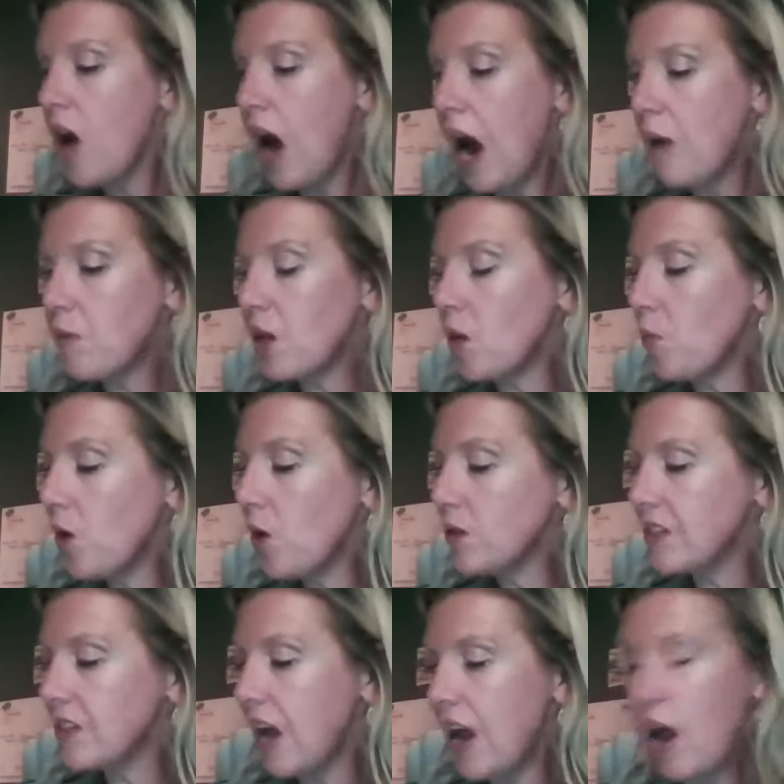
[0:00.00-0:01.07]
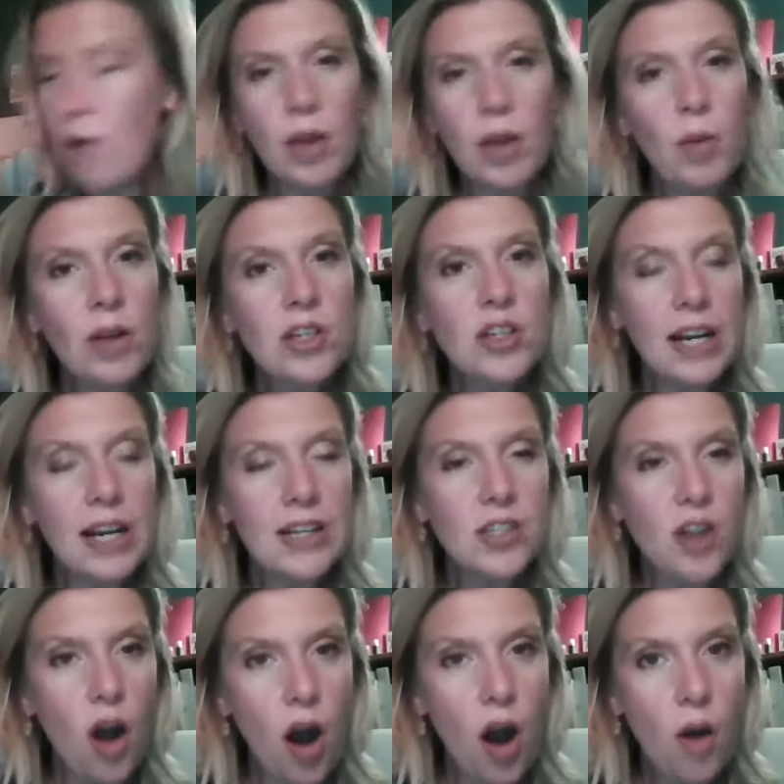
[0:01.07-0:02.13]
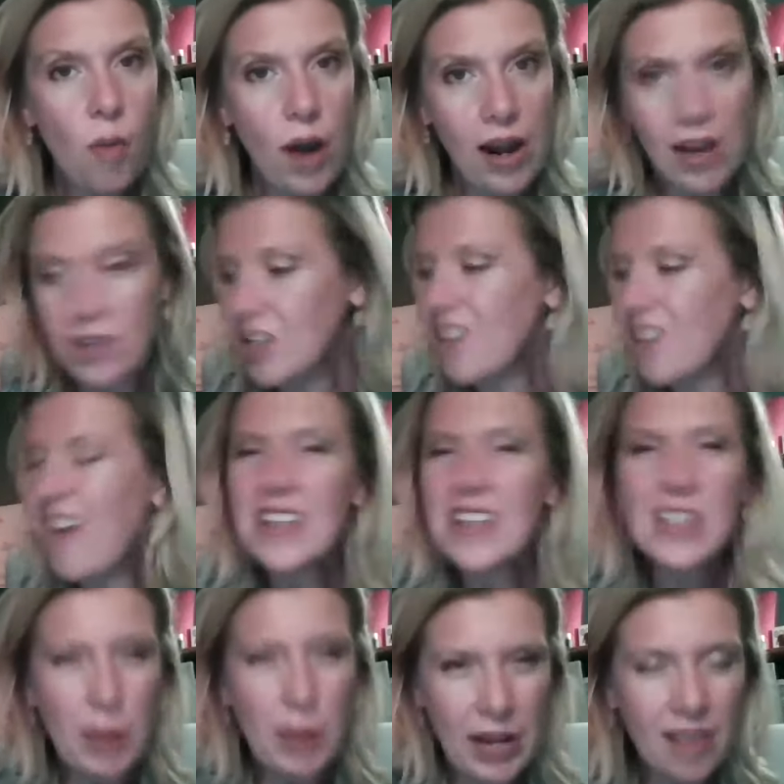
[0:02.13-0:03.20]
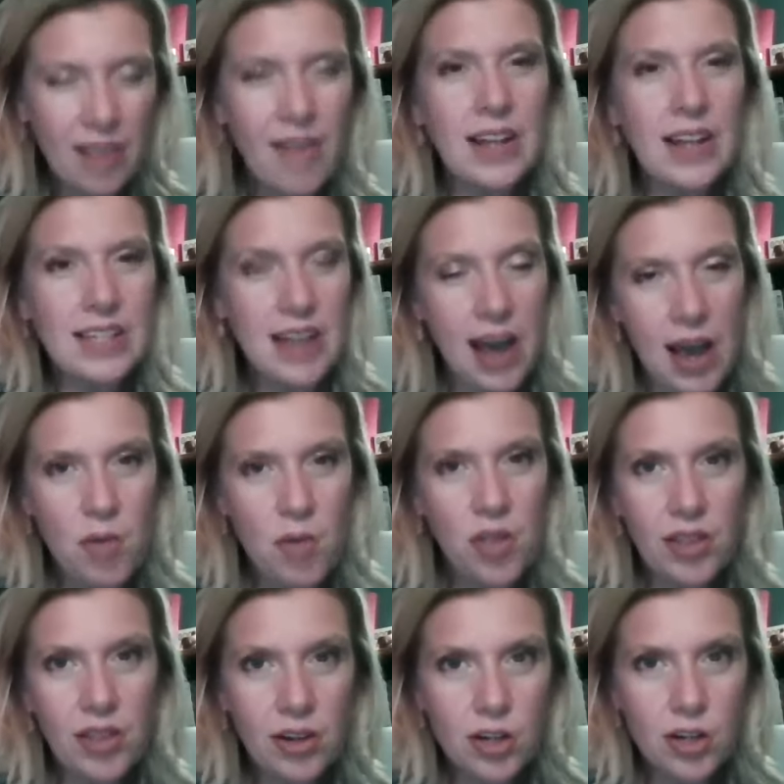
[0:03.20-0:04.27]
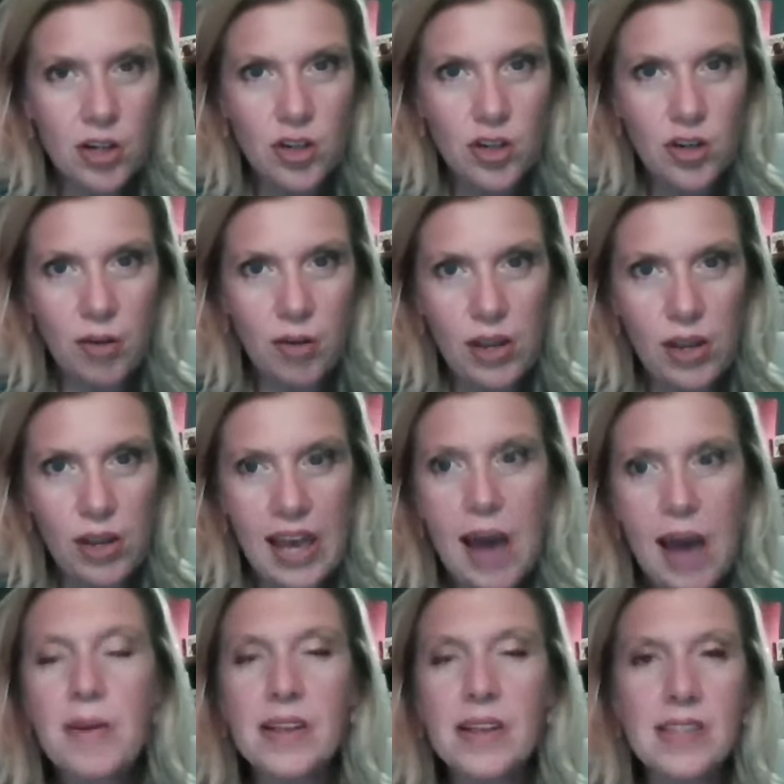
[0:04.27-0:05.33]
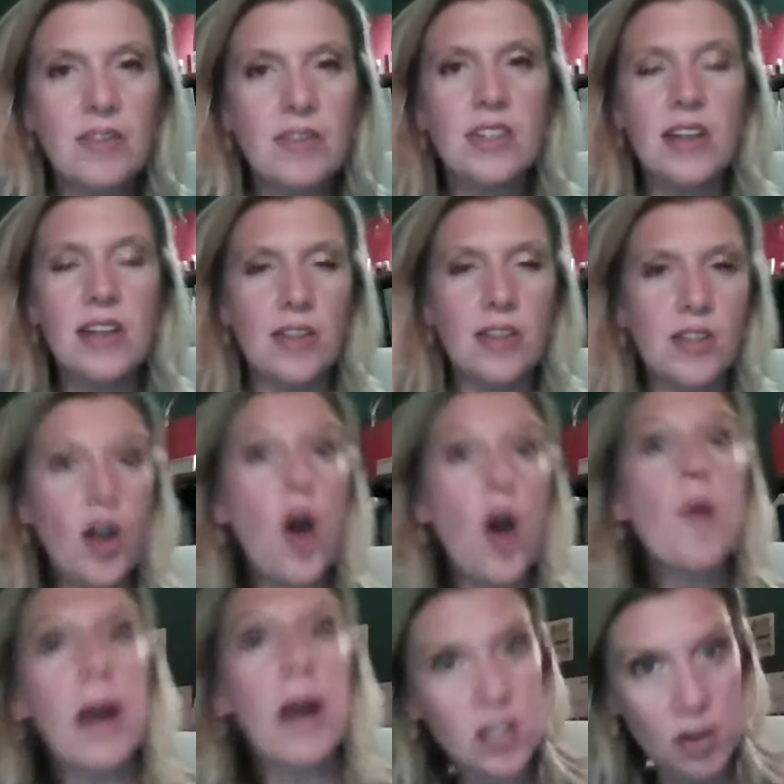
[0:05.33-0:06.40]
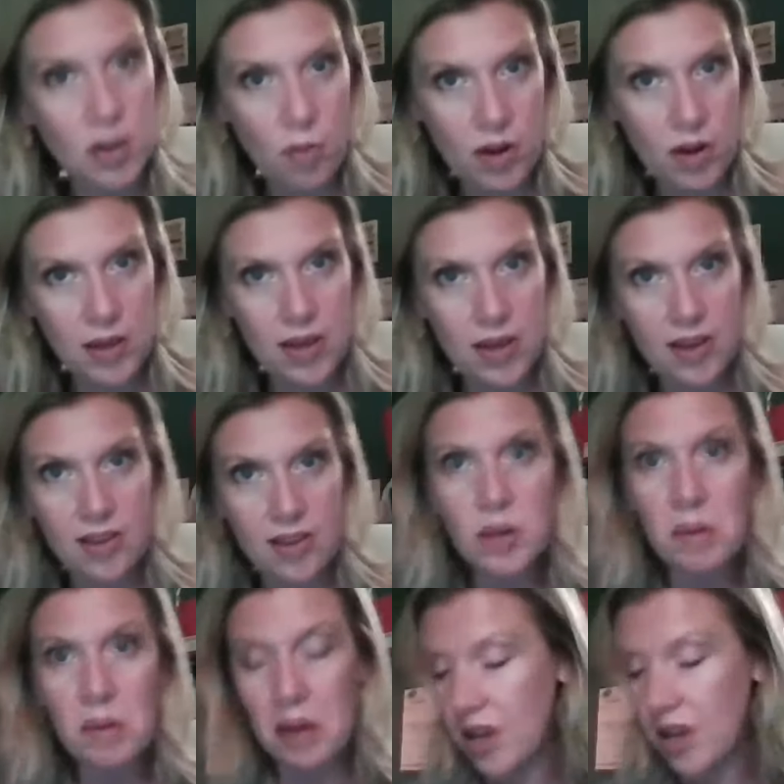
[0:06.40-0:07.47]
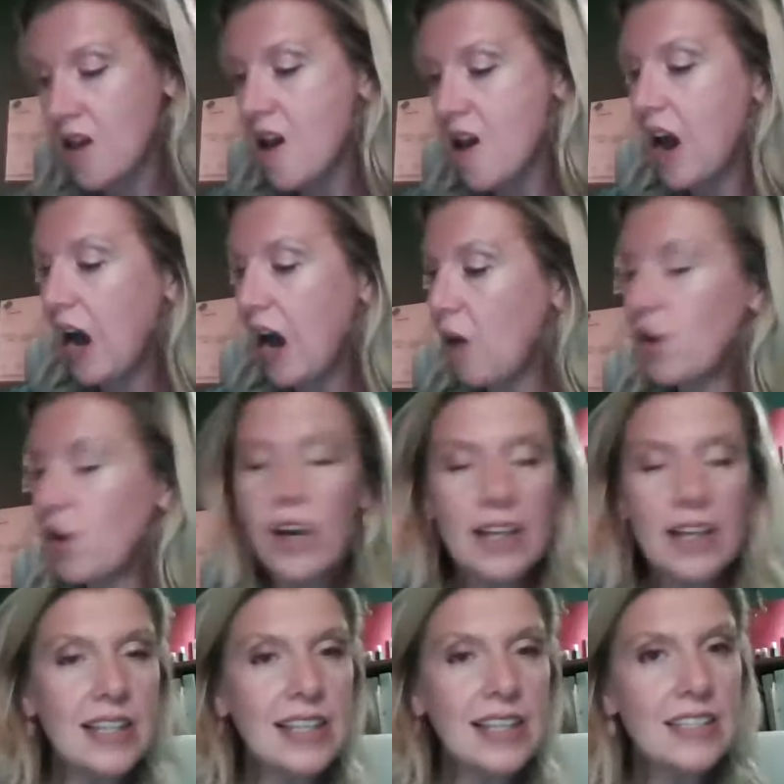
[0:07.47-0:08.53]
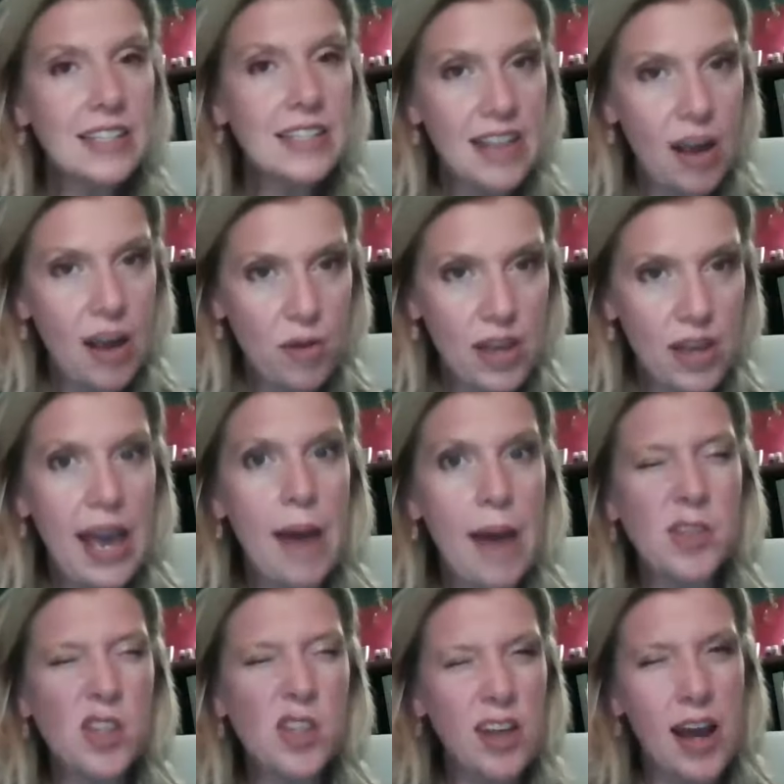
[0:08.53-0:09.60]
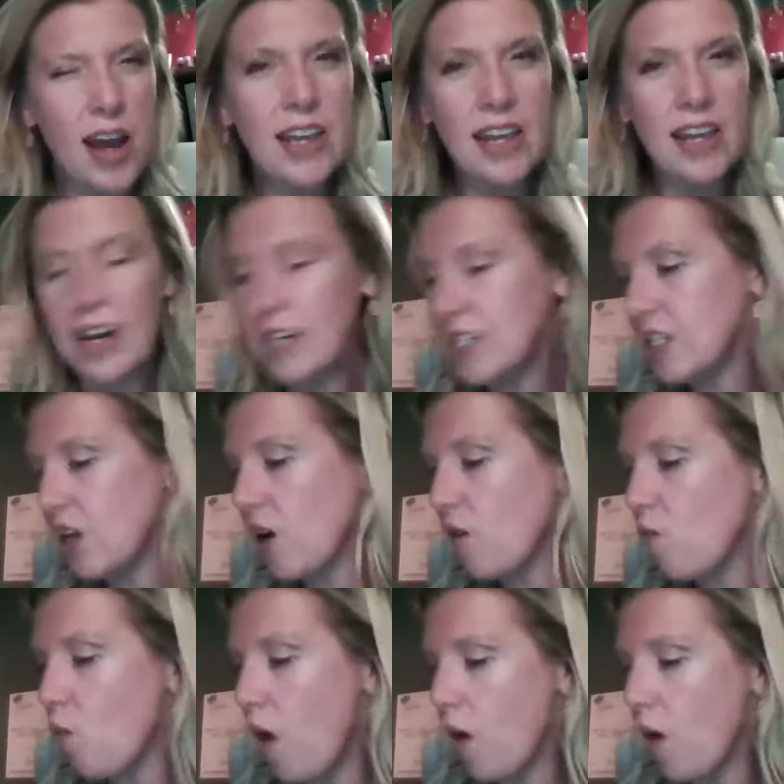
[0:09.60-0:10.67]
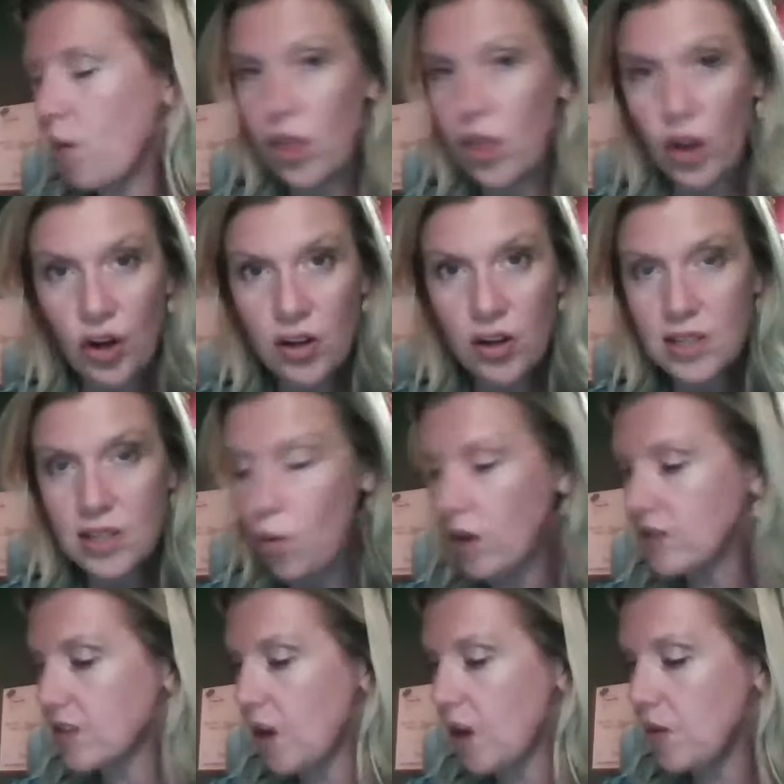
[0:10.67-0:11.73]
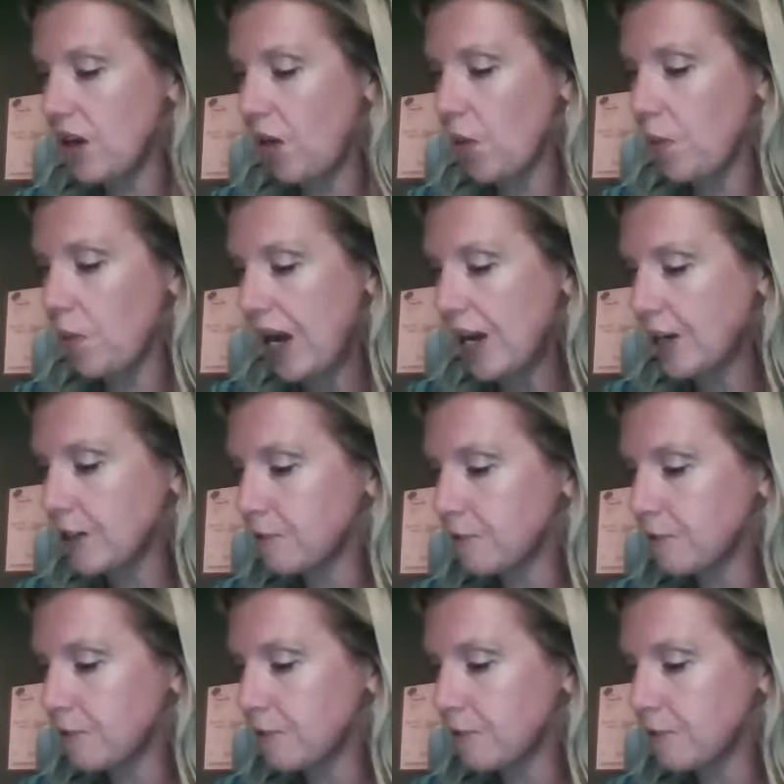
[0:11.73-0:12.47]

I'm going to post that. I really want you guys to all watch. Instead of us spending a lot of time on the leaders retreat recap, because I've just got so much I want to be doing, I want you guys to listen to that recap so you can kind of get an idea of what we learned and what's coming down the pike.